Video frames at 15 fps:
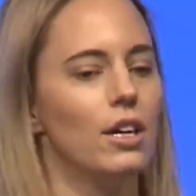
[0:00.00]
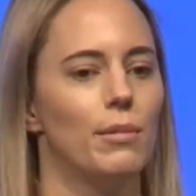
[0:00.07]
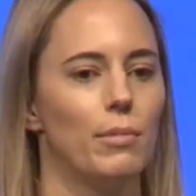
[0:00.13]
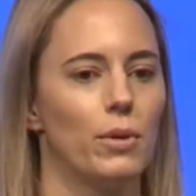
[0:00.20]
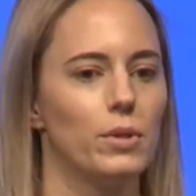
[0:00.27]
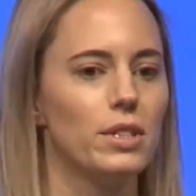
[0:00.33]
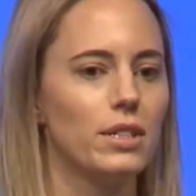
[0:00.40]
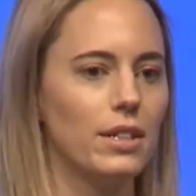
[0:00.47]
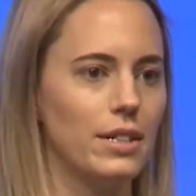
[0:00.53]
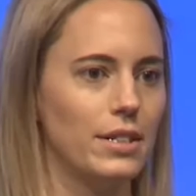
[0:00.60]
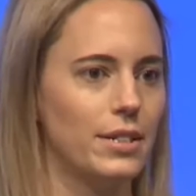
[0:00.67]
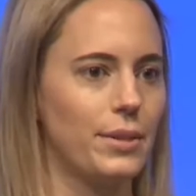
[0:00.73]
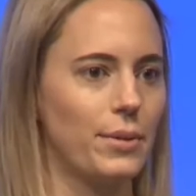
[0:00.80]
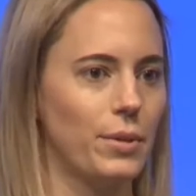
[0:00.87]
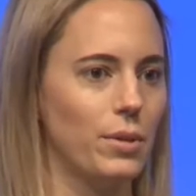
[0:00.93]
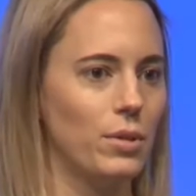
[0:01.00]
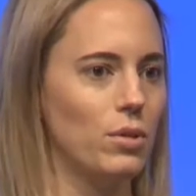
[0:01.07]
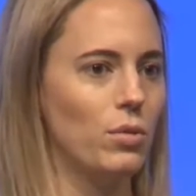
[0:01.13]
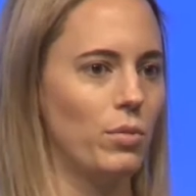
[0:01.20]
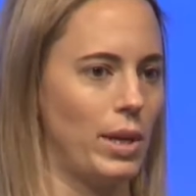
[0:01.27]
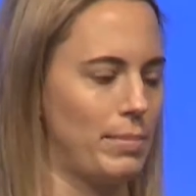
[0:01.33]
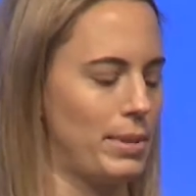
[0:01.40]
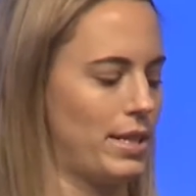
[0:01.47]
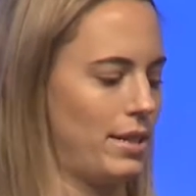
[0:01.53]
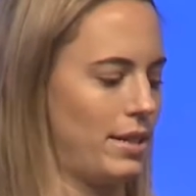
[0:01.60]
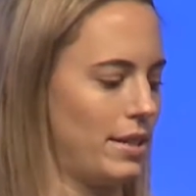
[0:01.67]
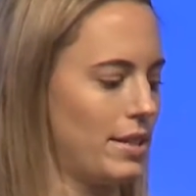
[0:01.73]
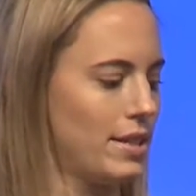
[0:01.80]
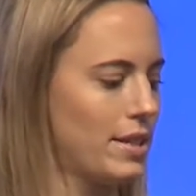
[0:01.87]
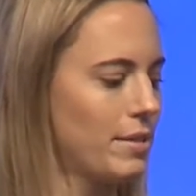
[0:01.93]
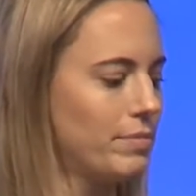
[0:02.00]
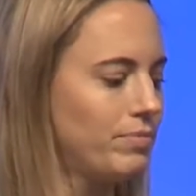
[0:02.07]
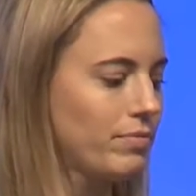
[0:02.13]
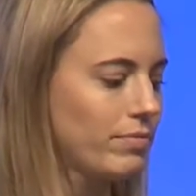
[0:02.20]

Mostly through websites.